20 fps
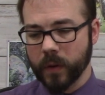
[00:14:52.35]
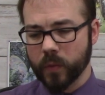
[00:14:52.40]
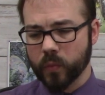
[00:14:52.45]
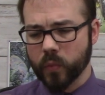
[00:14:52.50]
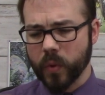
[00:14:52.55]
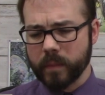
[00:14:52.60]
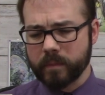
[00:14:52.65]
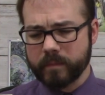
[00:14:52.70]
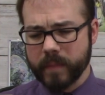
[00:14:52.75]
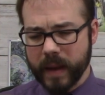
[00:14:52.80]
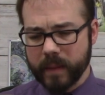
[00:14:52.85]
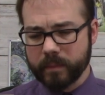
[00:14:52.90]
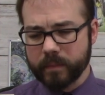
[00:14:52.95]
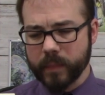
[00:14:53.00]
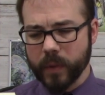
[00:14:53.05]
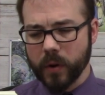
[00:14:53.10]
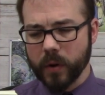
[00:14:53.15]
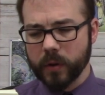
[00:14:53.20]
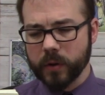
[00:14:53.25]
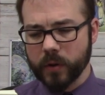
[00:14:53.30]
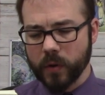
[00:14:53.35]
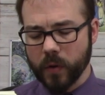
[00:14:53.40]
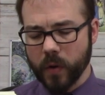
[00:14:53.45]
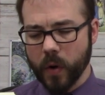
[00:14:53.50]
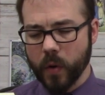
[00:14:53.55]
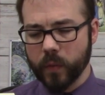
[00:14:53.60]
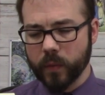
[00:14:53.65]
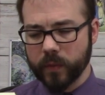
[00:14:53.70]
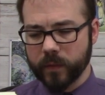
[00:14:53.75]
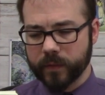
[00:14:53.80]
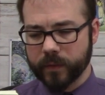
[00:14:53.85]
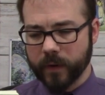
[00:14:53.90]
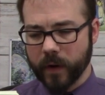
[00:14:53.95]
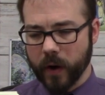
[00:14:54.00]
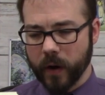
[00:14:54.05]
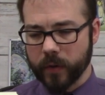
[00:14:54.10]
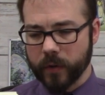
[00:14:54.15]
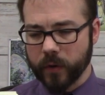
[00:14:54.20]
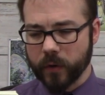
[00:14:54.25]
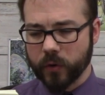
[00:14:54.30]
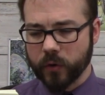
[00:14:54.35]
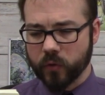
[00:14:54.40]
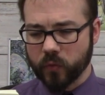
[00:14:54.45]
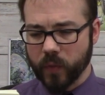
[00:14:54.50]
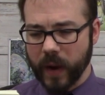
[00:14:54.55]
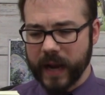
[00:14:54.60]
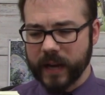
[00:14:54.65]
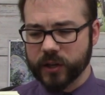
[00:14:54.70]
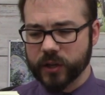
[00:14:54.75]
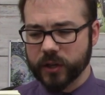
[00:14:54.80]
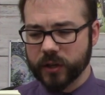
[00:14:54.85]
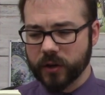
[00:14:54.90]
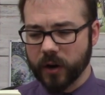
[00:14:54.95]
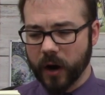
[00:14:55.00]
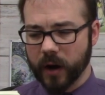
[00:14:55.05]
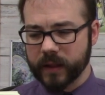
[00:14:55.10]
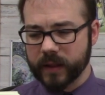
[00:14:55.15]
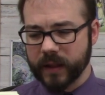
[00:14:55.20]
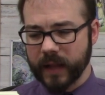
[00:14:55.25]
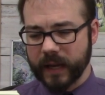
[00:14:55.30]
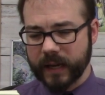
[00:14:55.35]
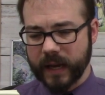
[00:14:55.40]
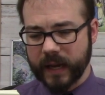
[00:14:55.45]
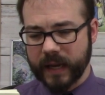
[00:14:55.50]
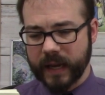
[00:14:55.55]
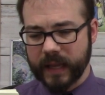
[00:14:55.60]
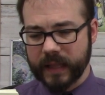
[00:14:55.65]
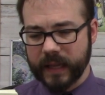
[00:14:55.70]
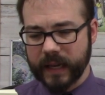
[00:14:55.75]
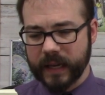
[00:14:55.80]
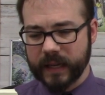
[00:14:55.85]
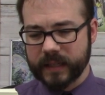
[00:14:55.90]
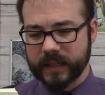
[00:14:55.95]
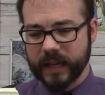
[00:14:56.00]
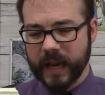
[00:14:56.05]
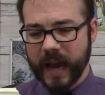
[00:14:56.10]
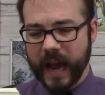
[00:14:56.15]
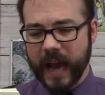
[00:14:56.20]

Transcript: Remember your own father, great godlike Achilles,